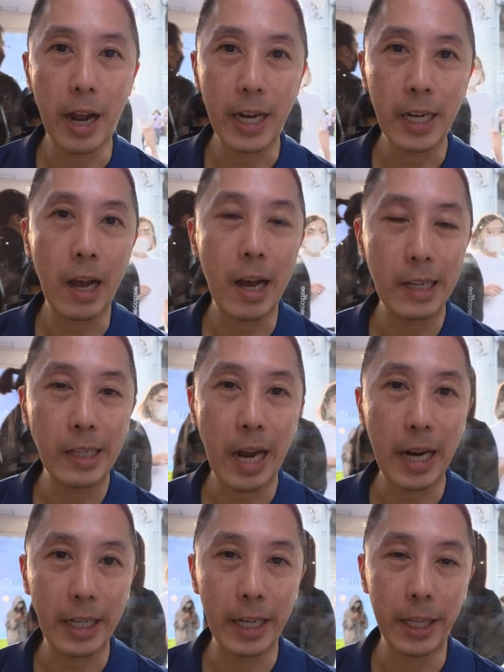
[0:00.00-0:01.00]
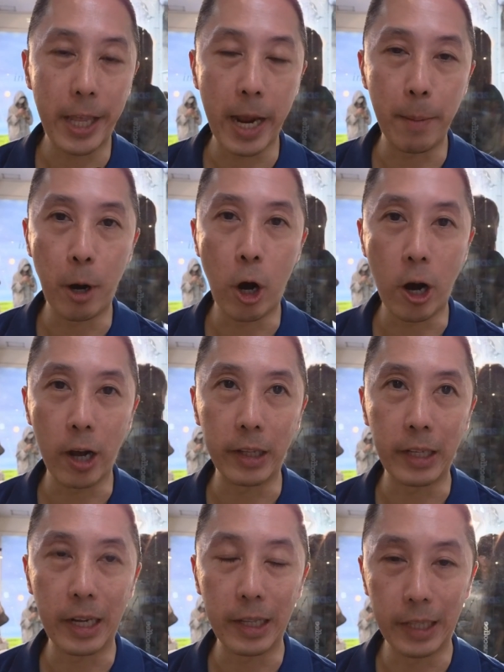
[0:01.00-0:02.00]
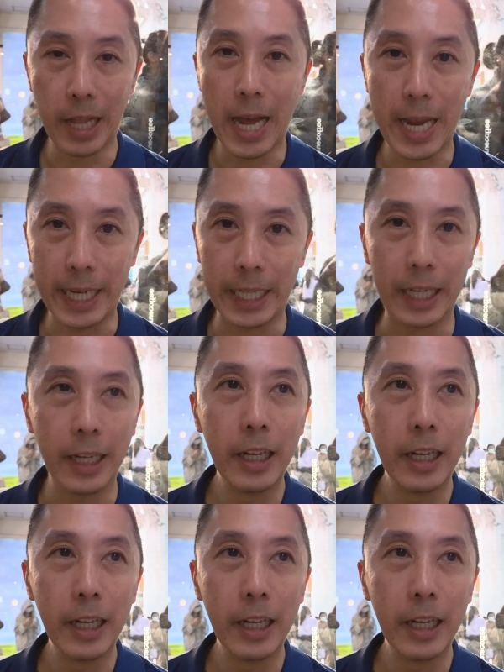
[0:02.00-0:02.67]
contacted them on Line.